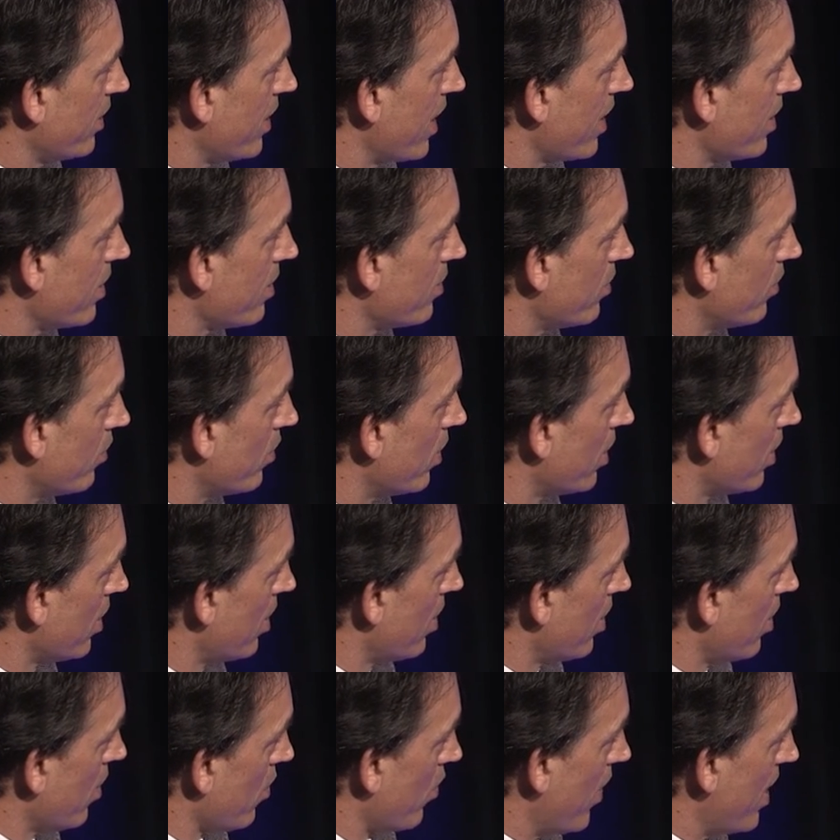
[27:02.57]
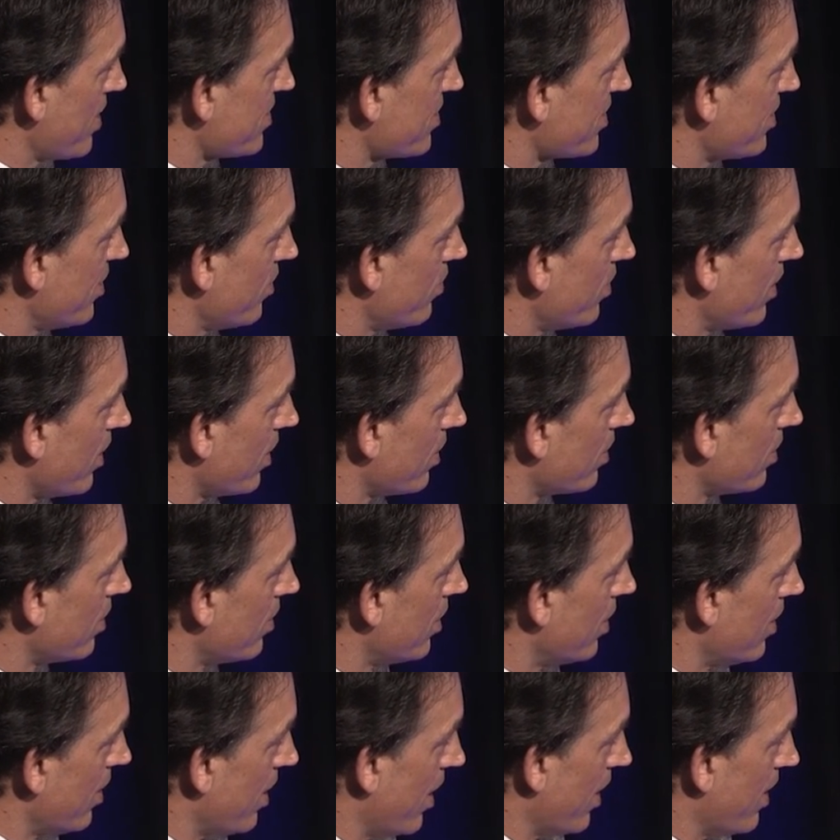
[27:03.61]
Yen, who rescued a,
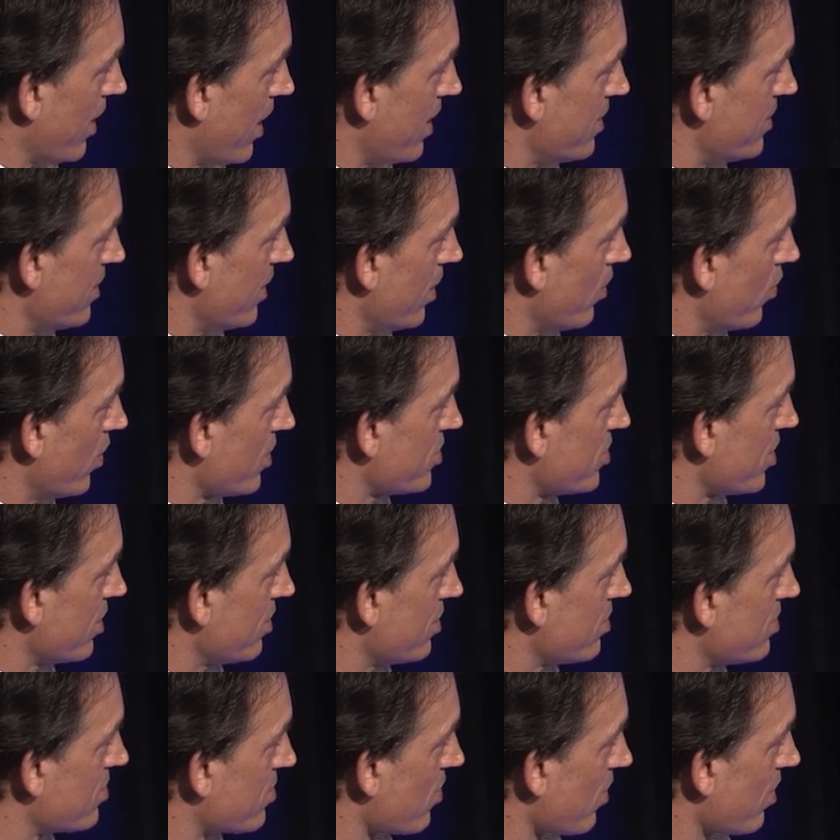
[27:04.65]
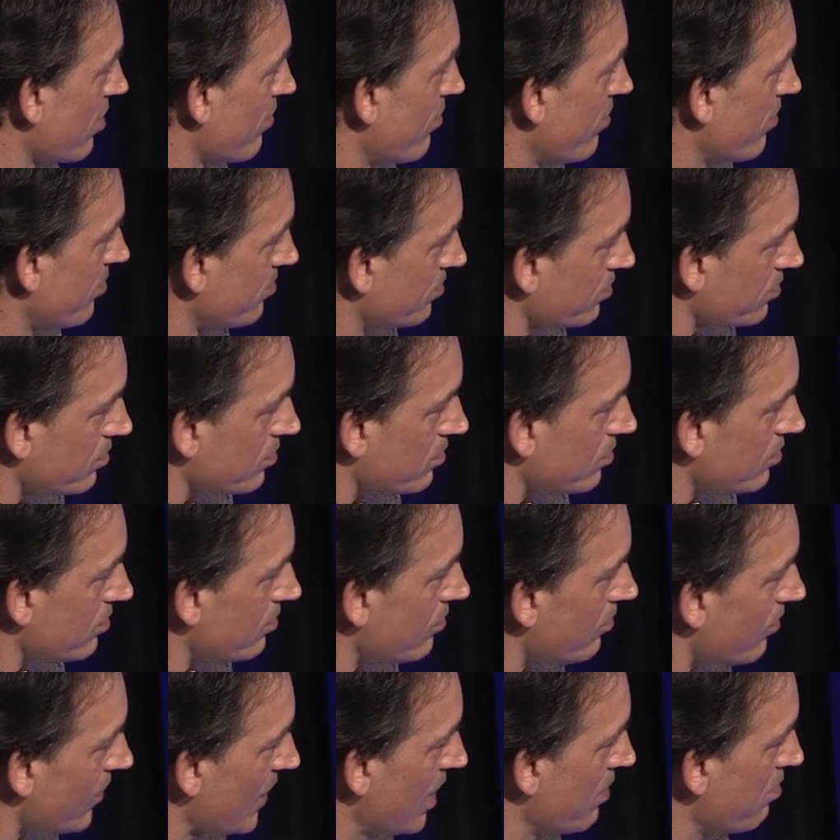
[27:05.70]
an idea which had sort of
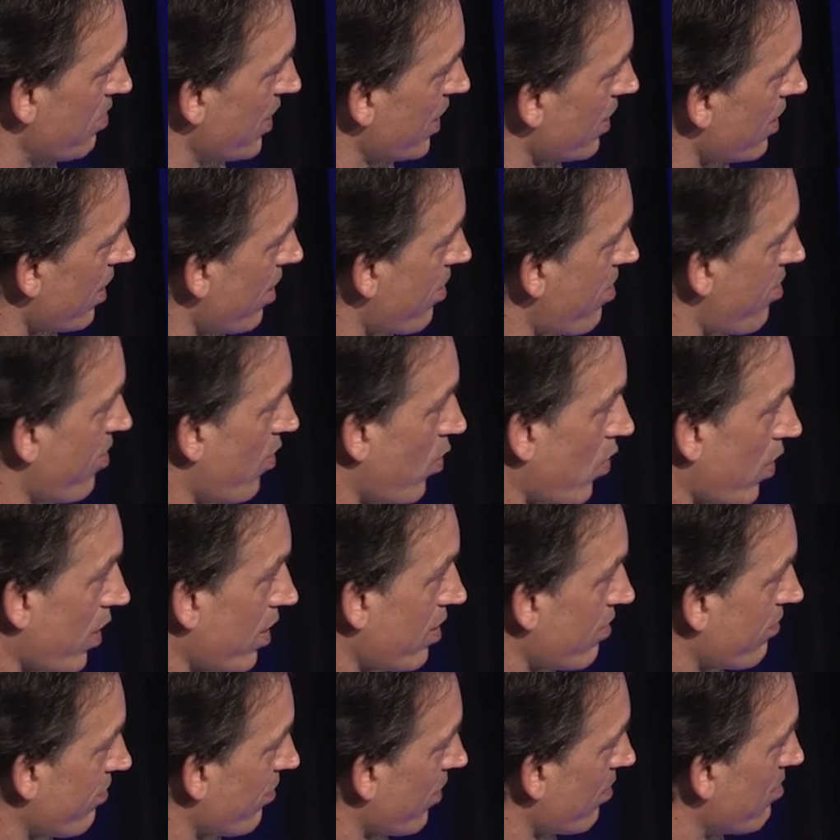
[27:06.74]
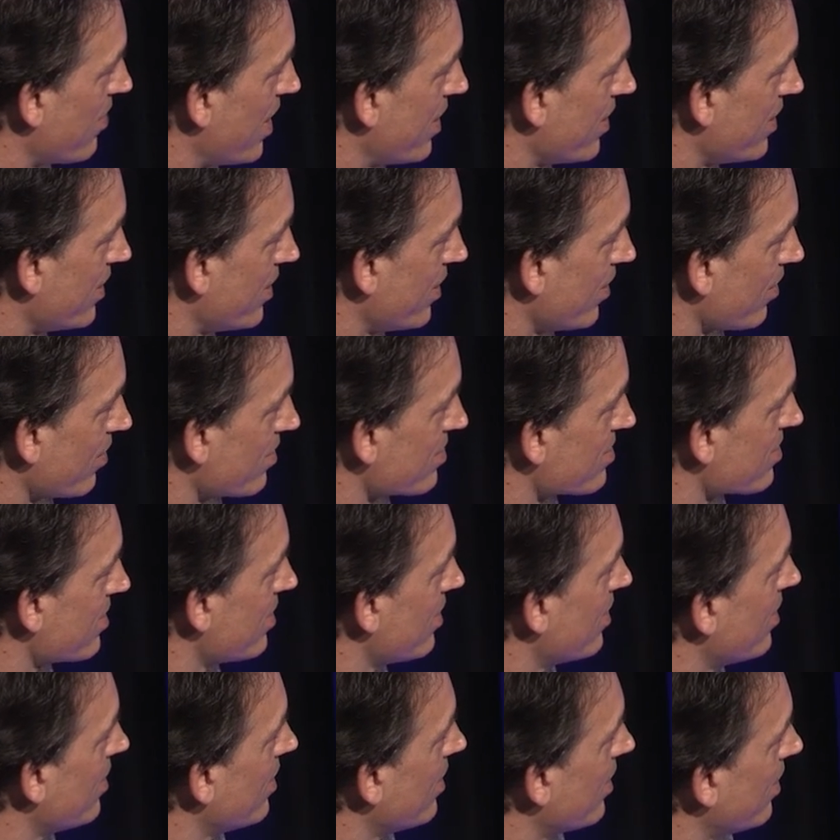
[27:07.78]
been a thorn for many
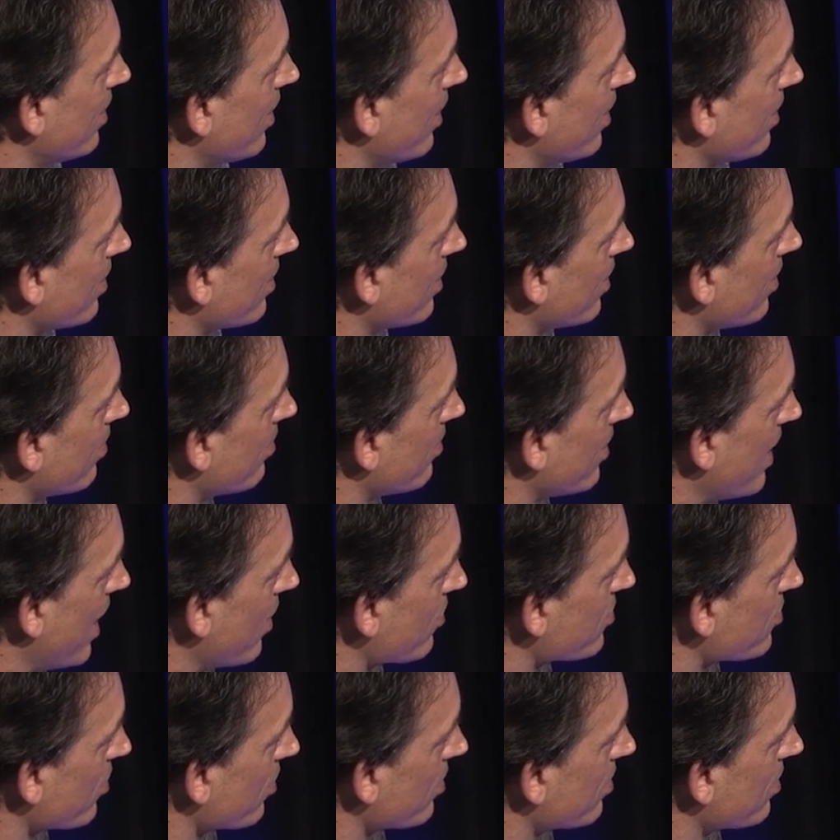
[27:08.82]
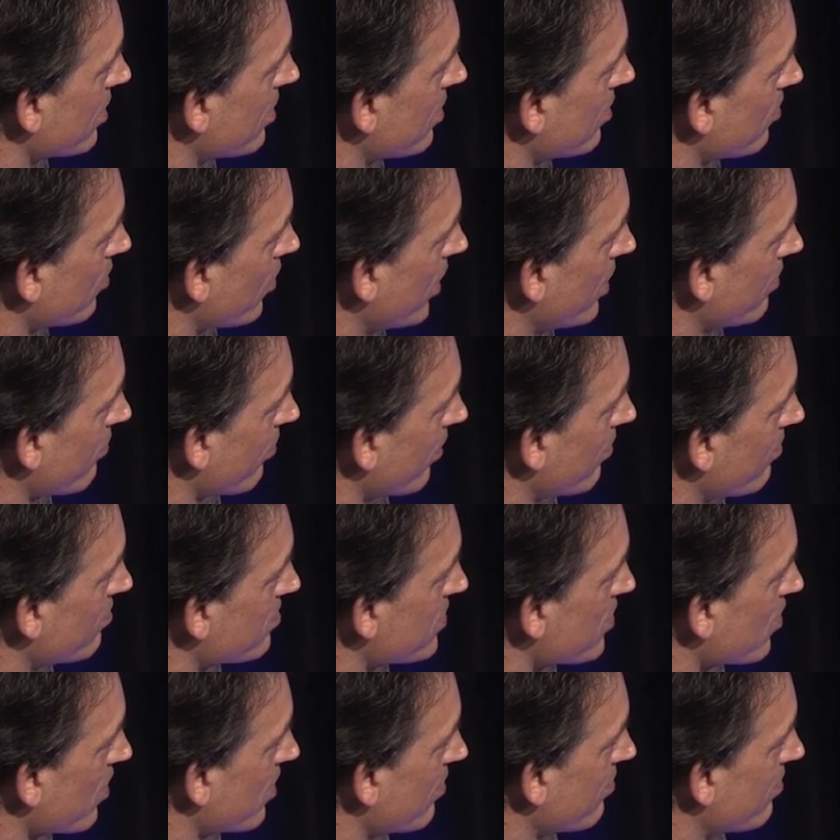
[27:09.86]
years and uh, now turned went
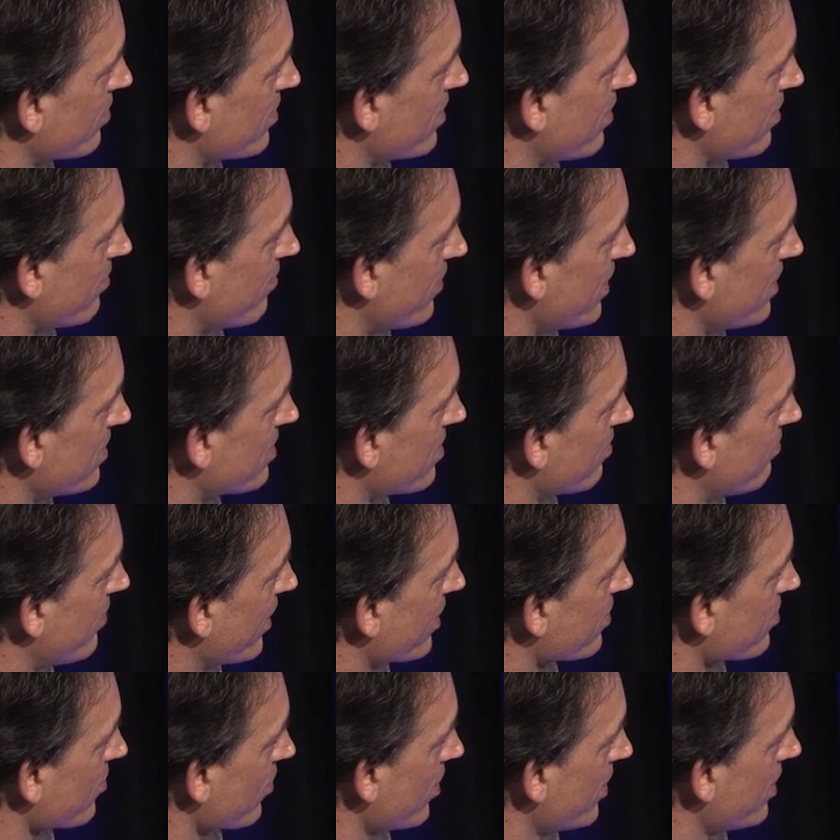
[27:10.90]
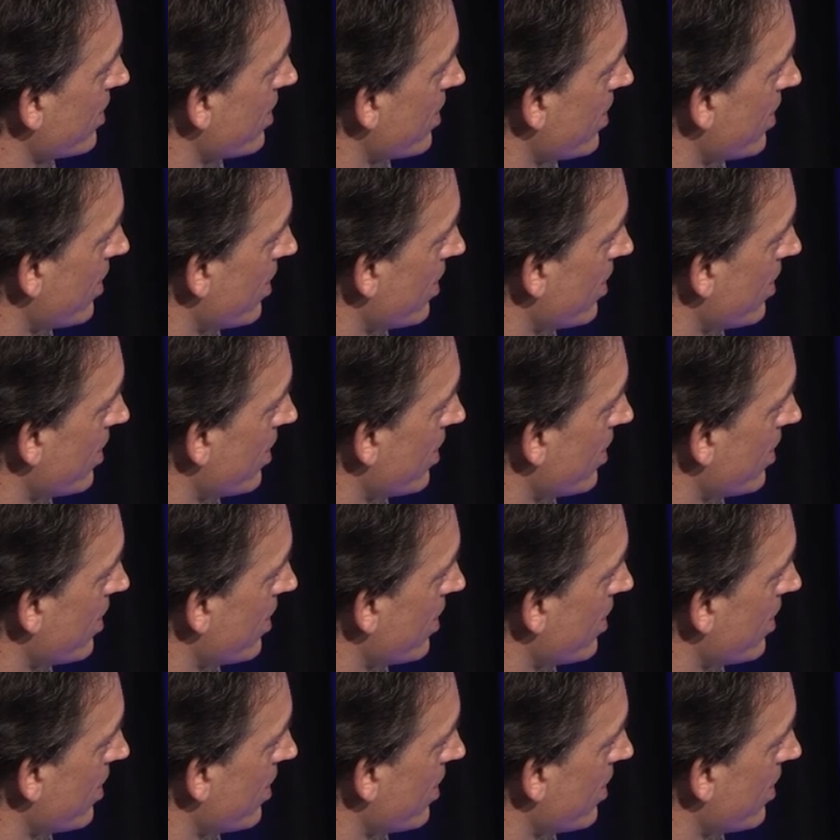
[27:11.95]
from sort of defeat to victory.